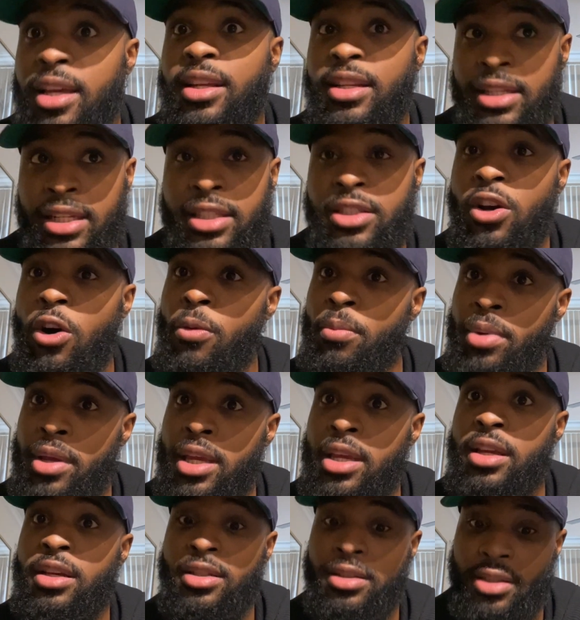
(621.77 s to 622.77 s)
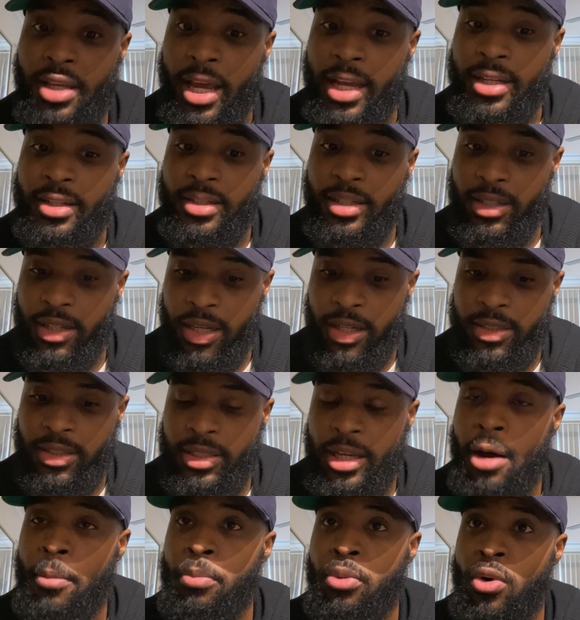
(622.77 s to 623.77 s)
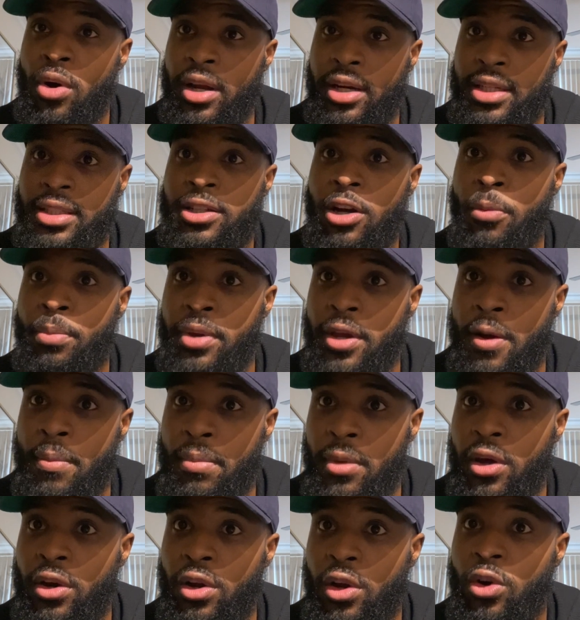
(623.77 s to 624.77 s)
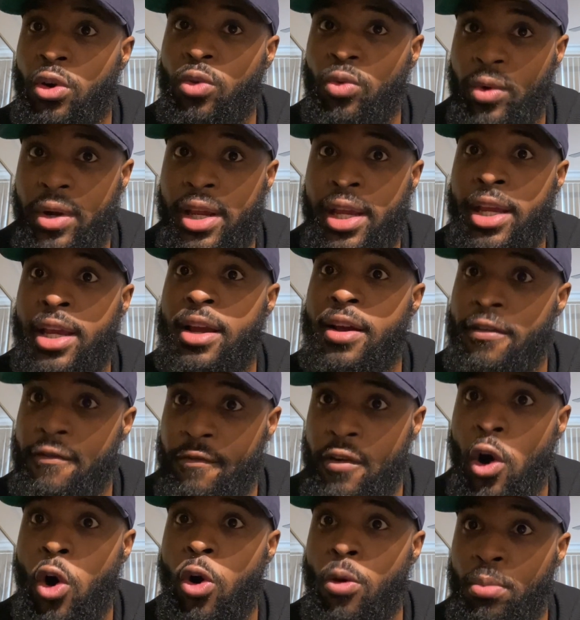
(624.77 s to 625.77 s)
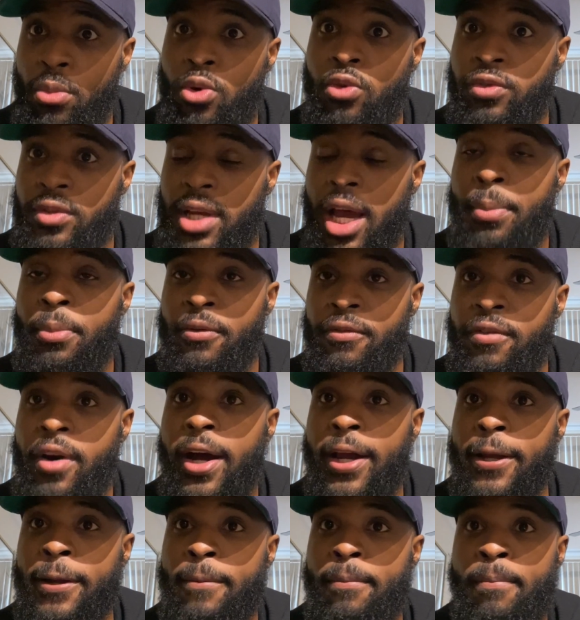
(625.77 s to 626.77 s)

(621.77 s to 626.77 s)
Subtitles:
This is going to be, at some point, this is going to be a middle-of-the-ring phone booth type of fight.